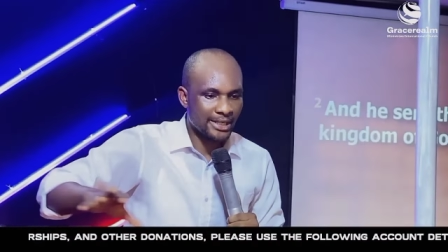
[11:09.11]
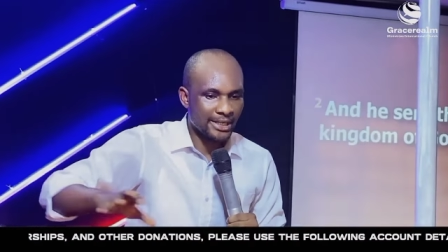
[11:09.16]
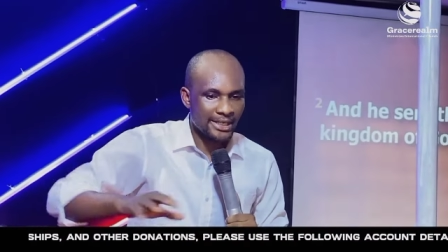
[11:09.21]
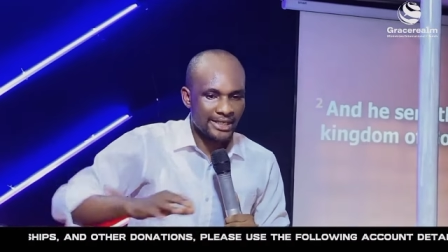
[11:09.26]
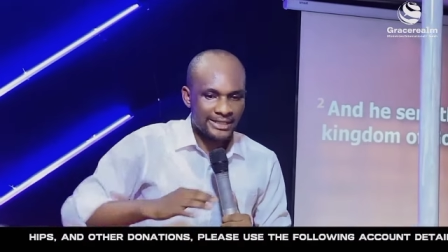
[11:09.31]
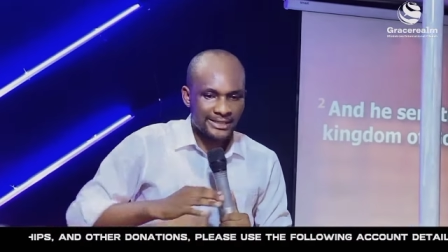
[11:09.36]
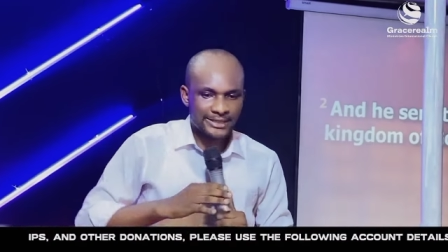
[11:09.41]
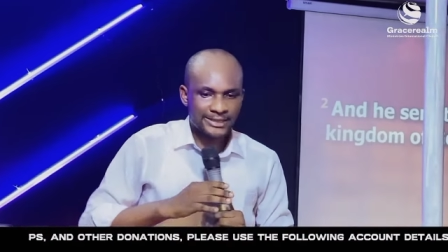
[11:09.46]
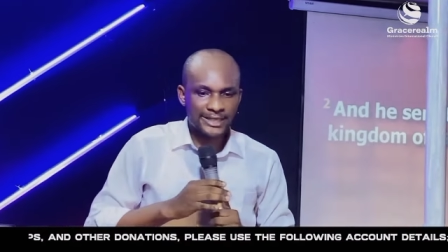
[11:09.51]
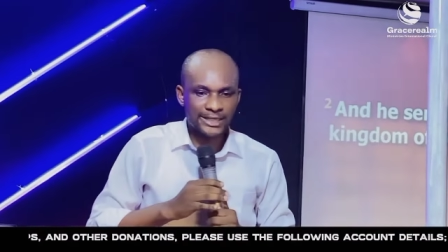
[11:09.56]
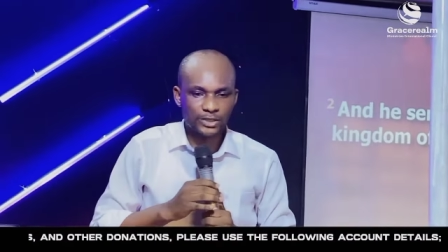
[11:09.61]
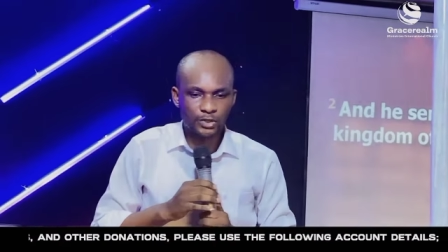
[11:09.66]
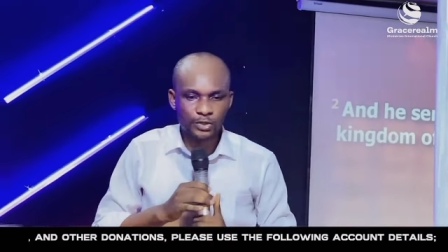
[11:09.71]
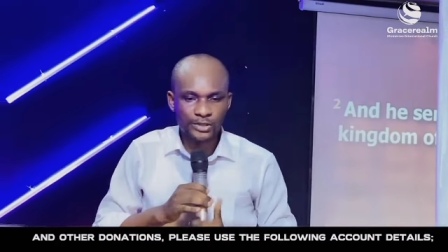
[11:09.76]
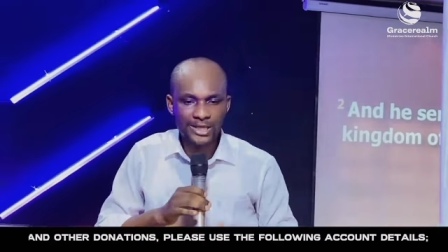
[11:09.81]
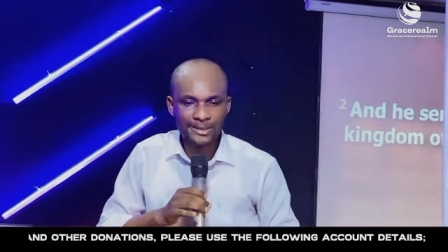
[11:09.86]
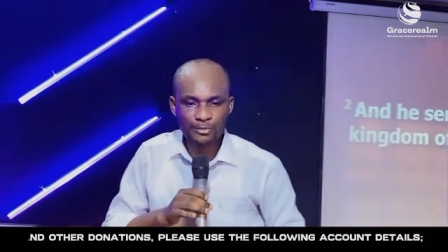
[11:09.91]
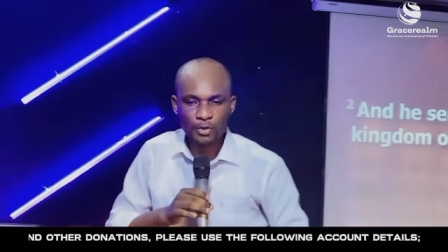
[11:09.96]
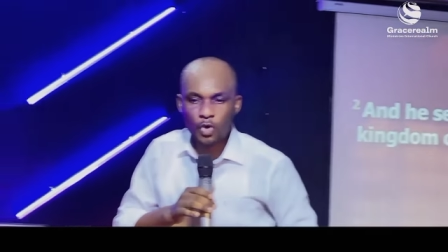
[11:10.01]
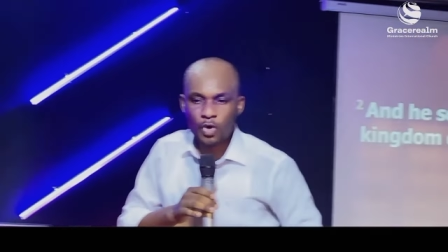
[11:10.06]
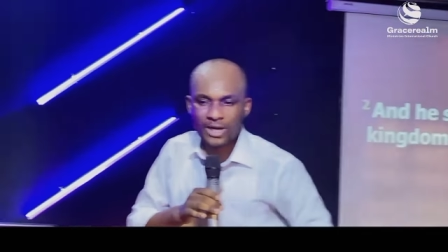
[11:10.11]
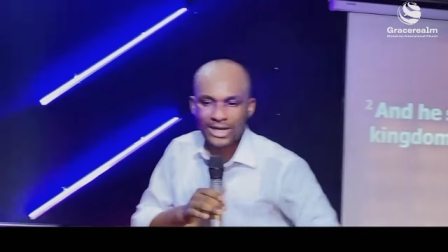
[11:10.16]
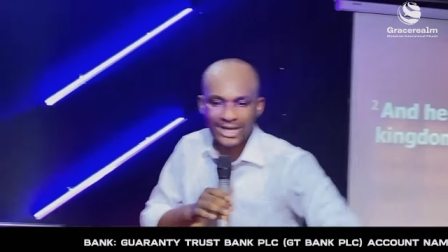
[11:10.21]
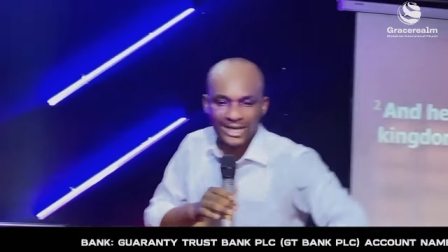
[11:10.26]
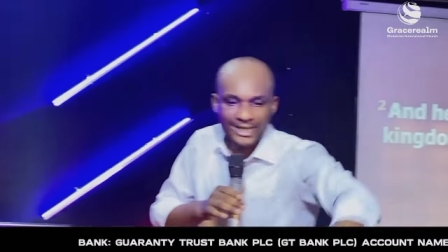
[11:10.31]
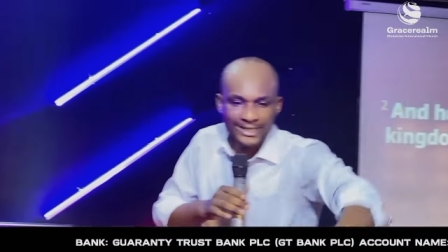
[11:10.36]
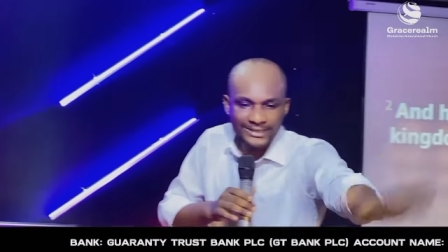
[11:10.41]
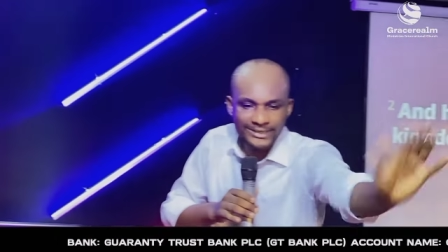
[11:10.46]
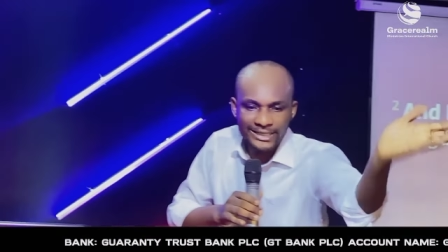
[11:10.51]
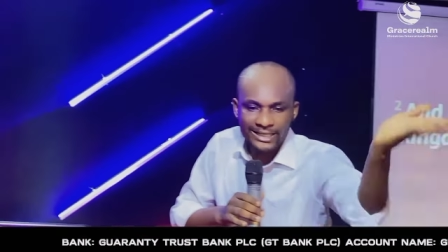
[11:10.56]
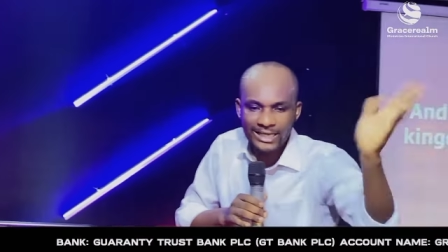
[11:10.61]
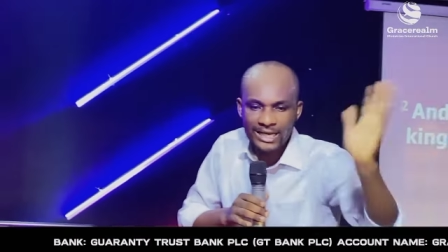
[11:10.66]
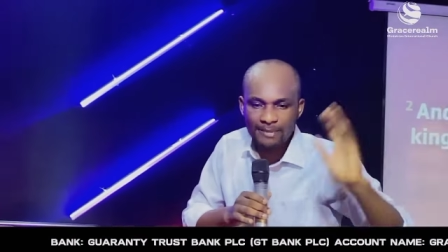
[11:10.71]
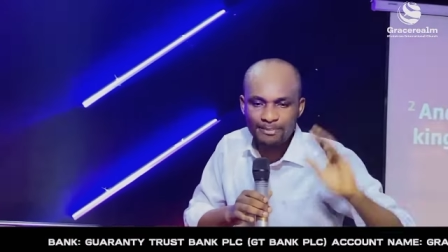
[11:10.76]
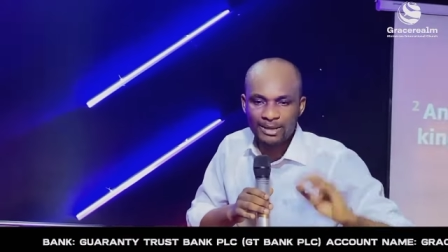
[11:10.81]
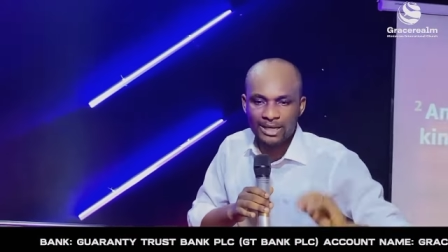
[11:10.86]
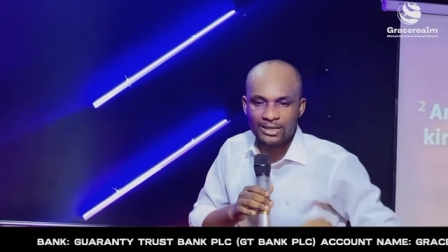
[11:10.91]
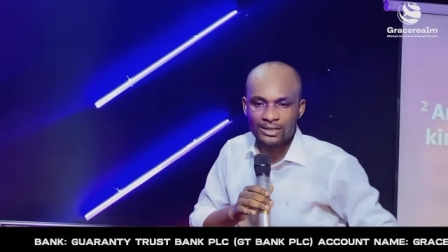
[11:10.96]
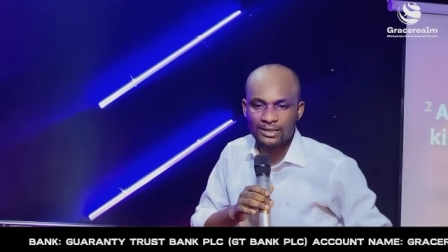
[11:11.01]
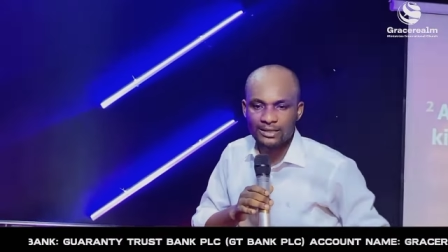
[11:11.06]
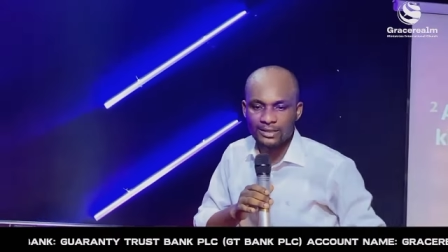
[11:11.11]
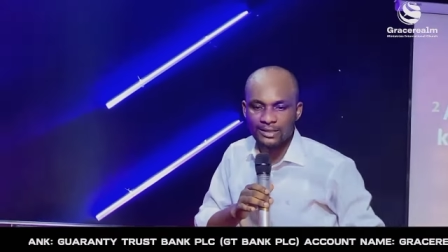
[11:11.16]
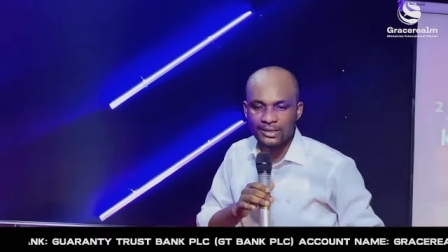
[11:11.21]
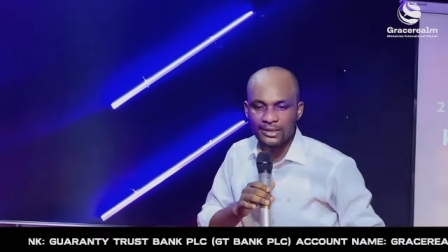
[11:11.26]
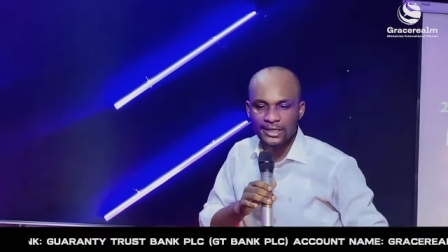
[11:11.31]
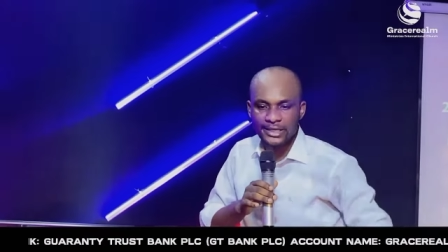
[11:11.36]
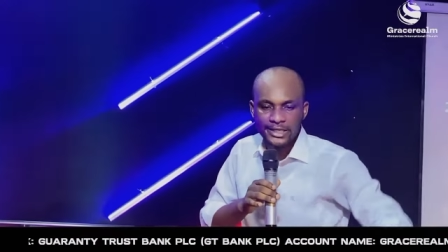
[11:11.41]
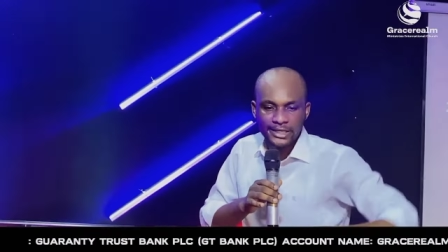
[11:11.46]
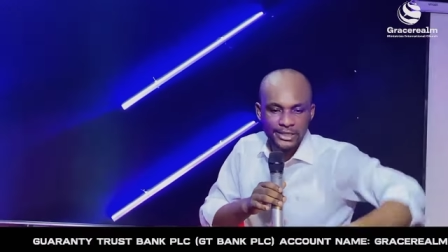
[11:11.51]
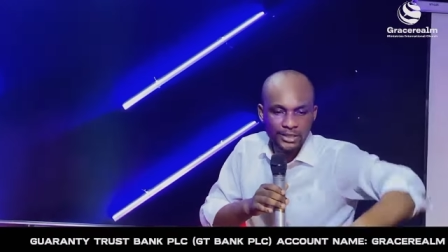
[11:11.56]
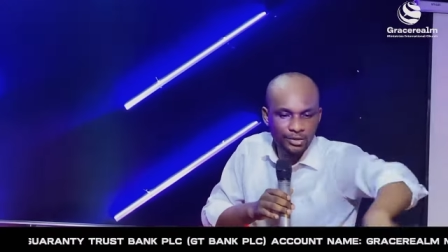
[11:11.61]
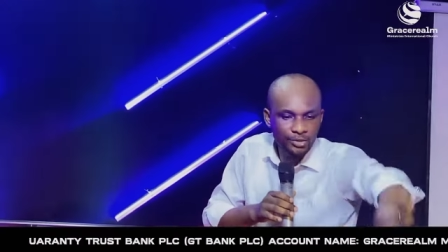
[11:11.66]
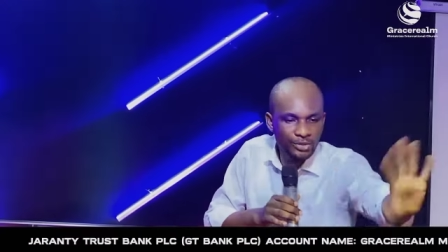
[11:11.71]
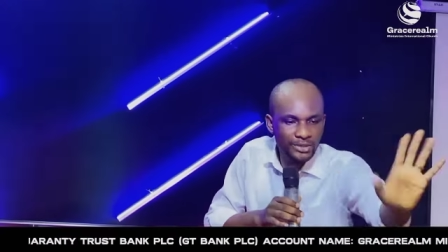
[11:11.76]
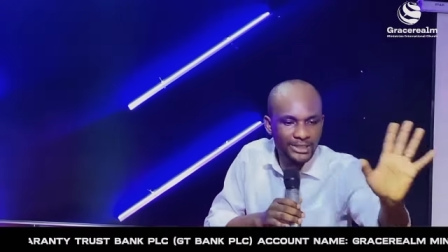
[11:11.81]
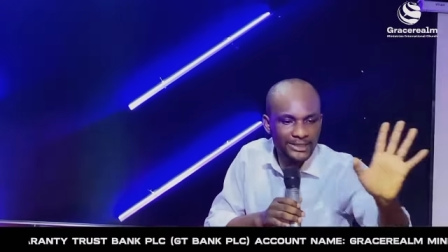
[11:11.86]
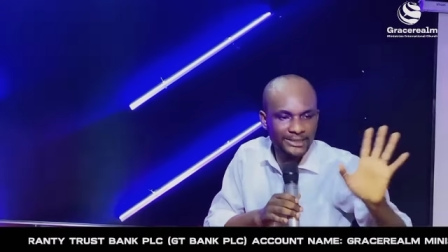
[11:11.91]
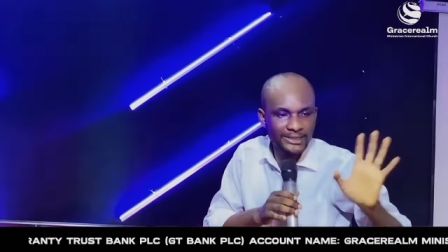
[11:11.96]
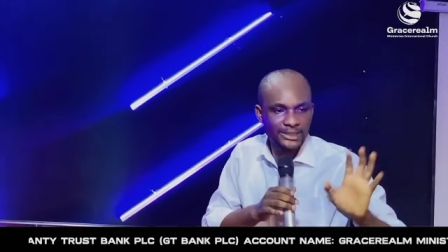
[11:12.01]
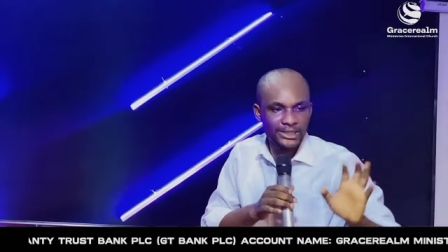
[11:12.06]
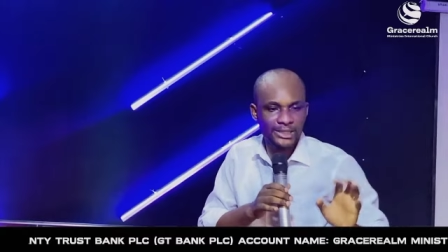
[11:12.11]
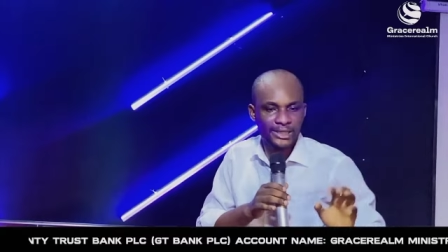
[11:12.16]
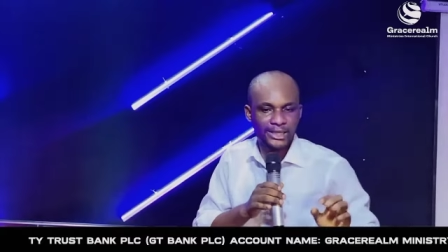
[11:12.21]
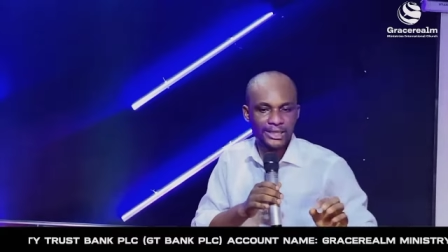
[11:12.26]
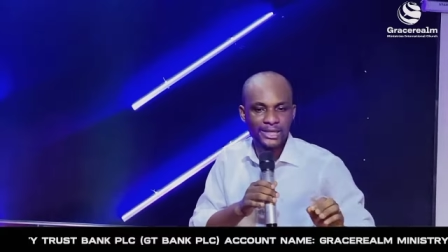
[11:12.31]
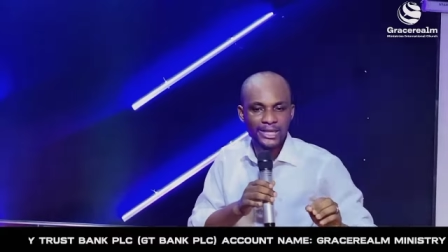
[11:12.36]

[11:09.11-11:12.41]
He said to them, go cleanse the leper, heal the sick.